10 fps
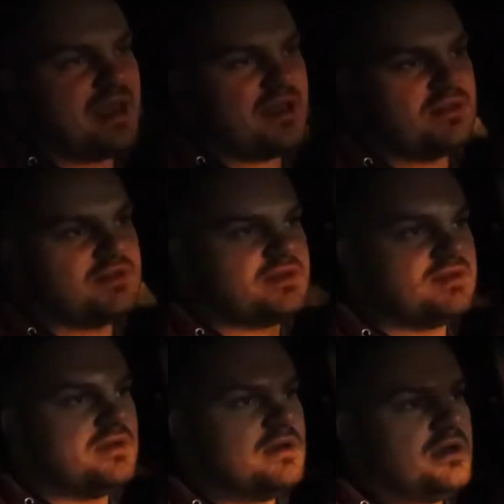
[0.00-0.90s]

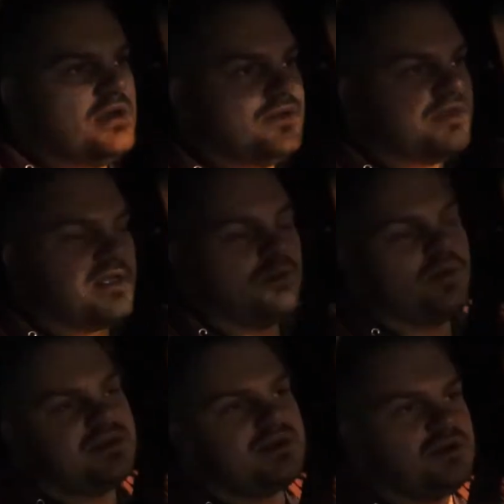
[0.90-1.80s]
pans that I
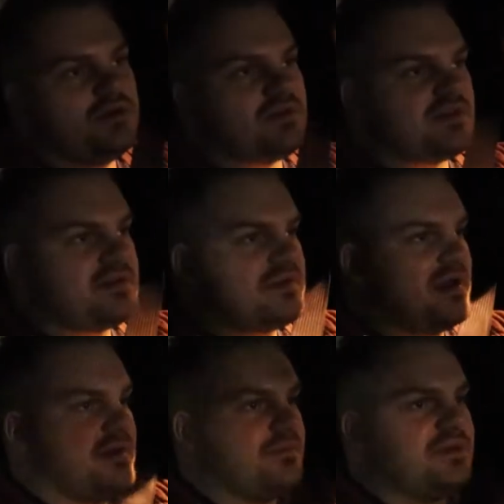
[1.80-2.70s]
want to use.
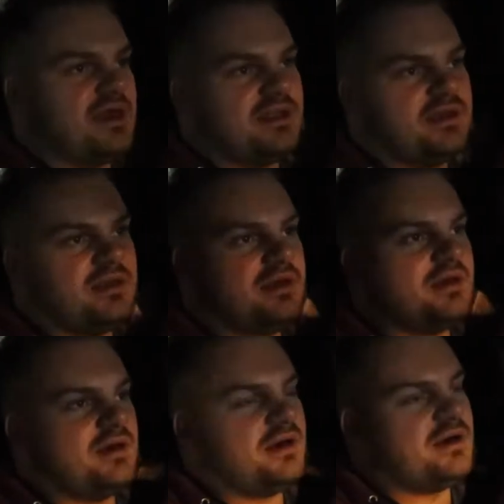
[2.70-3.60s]
I'm getting
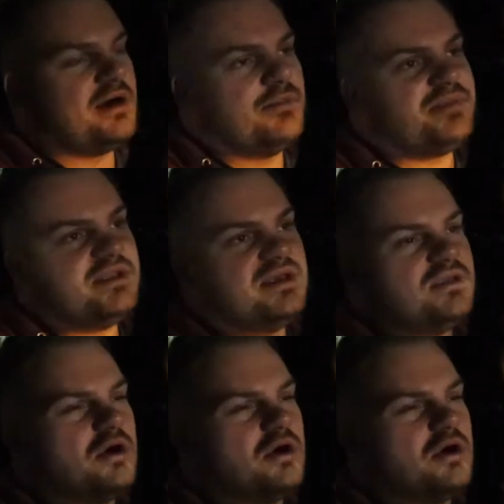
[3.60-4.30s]
a company